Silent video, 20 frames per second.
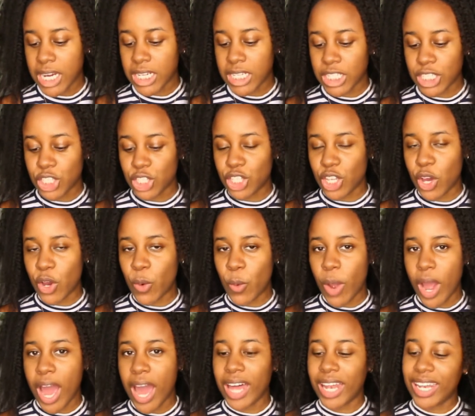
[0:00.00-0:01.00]
So
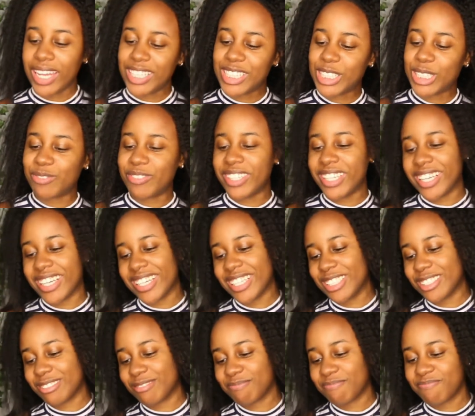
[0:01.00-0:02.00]
let's
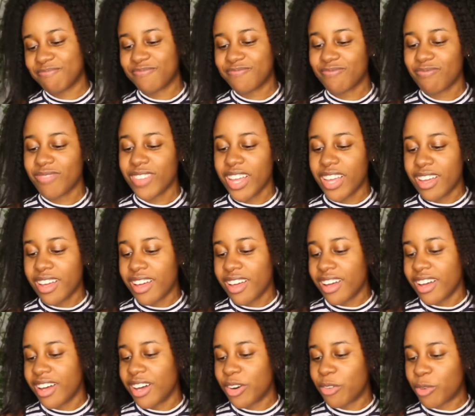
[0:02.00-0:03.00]
begin.
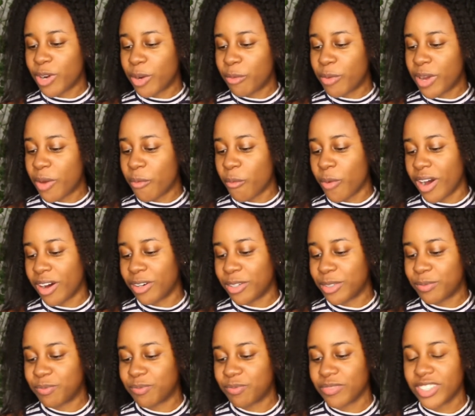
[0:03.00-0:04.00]
What went well?
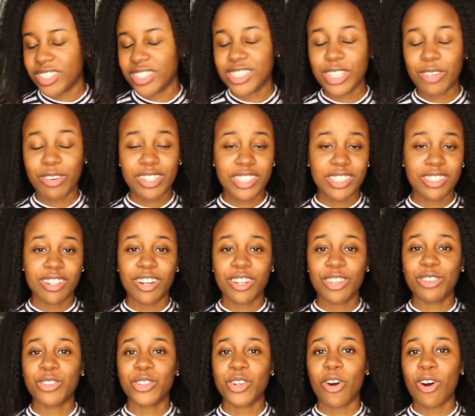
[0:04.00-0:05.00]
So I stuck
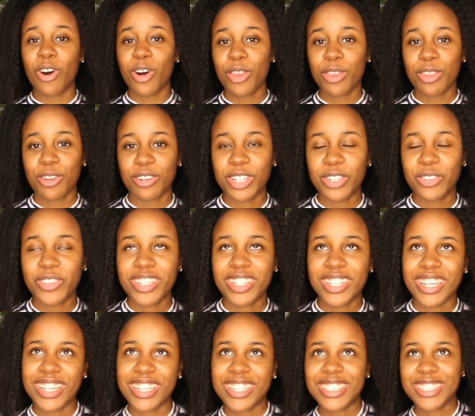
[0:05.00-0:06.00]
through all 31
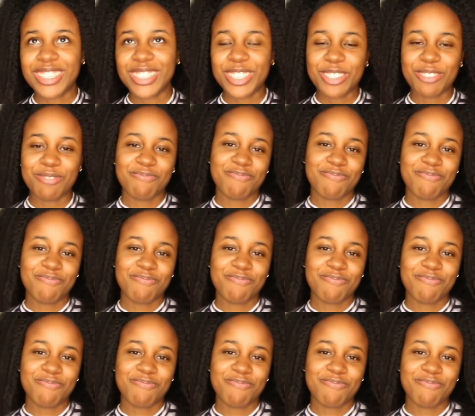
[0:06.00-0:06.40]
days.